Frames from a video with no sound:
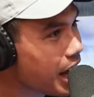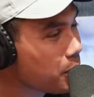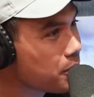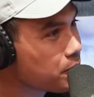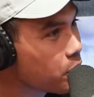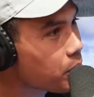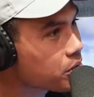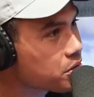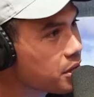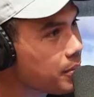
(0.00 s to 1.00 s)
How many
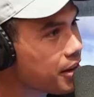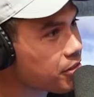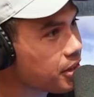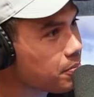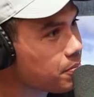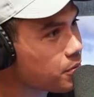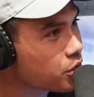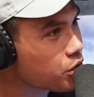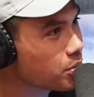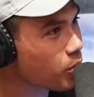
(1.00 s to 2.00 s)
footballs do they make for the
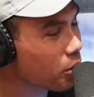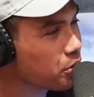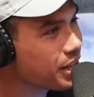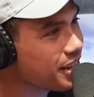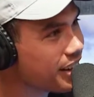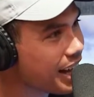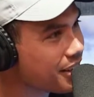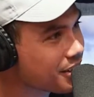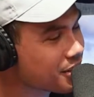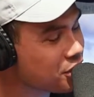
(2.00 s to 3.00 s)
the Super Bowl? We're, Are you about, we're about that?
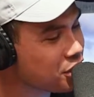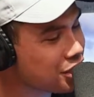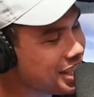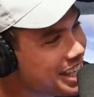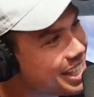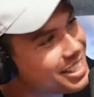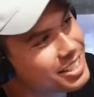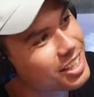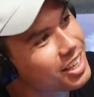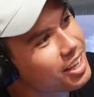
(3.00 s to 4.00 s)
to go into that. Jeez. How many do
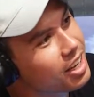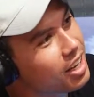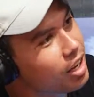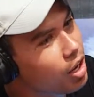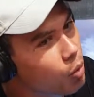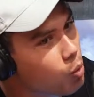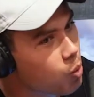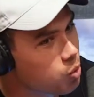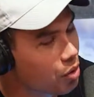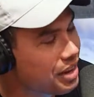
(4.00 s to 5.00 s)
you think it is?
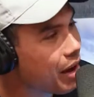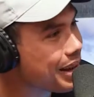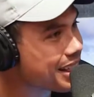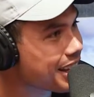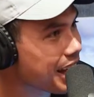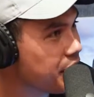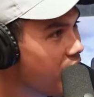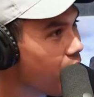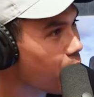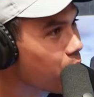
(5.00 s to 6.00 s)
Well, now I think I
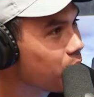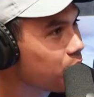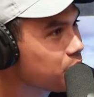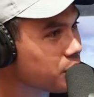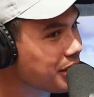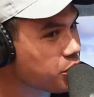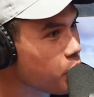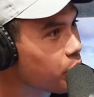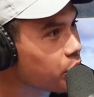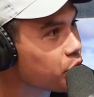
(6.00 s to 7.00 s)
know. Like
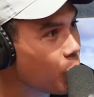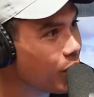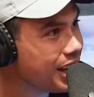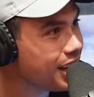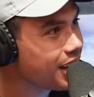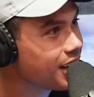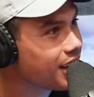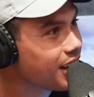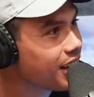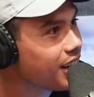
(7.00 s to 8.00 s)
two hundred twenty. Two
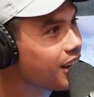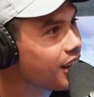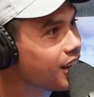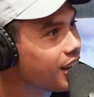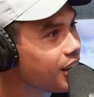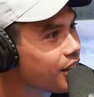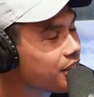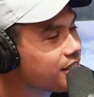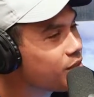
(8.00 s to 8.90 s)
hundred sixteen footballs.